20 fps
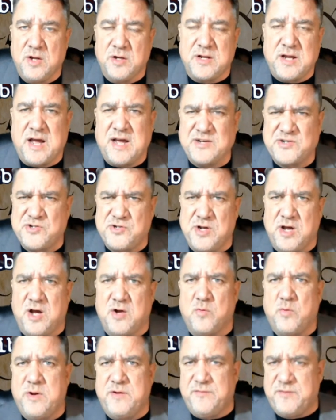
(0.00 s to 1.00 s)
Gosh,
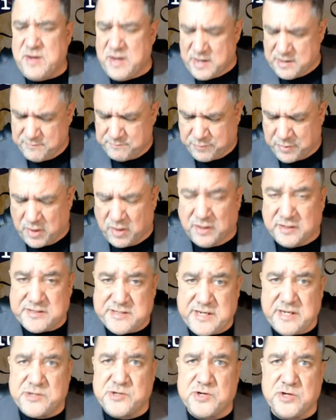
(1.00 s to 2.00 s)
Doug, we've got
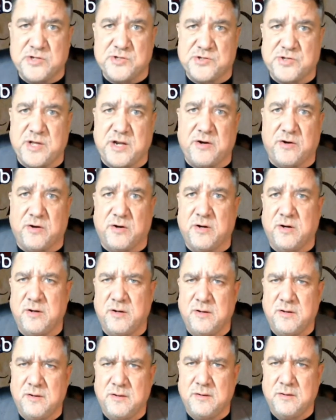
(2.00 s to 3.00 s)
politicians that are
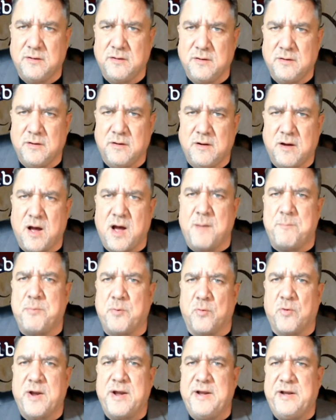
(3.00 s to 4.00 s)

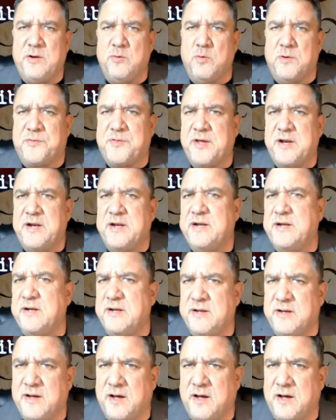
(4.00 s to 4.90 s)
operating within